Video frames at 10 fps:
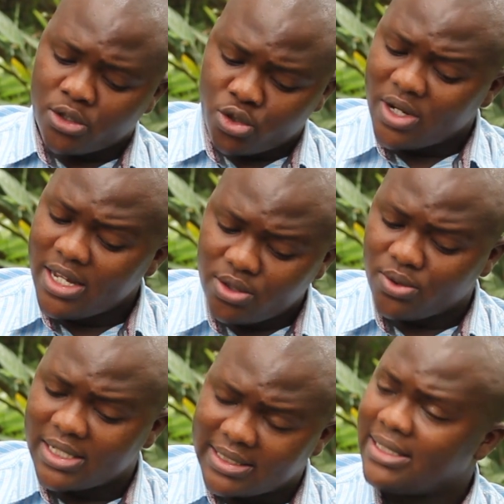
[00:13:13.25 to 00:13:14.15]
Talking to
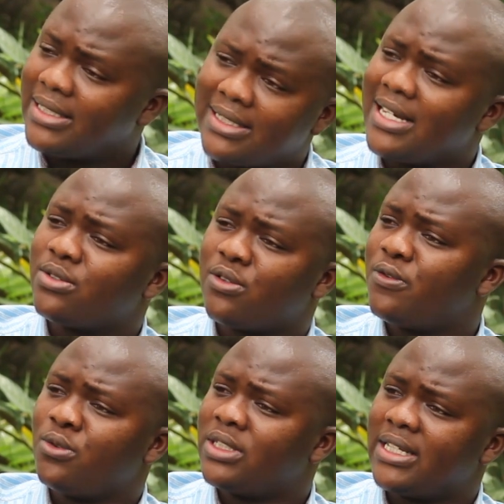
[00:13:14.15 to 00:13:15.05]
the seed size of
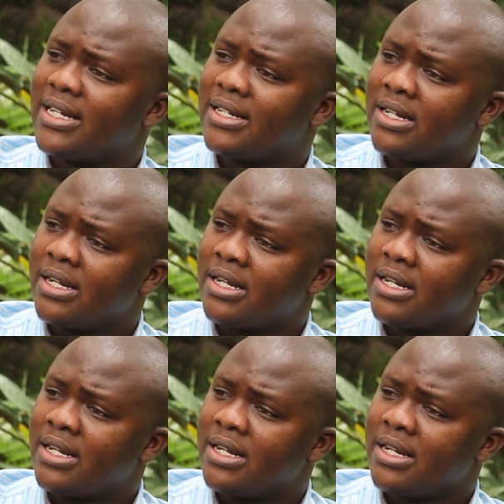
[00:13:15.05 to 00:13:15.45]
Lucerne,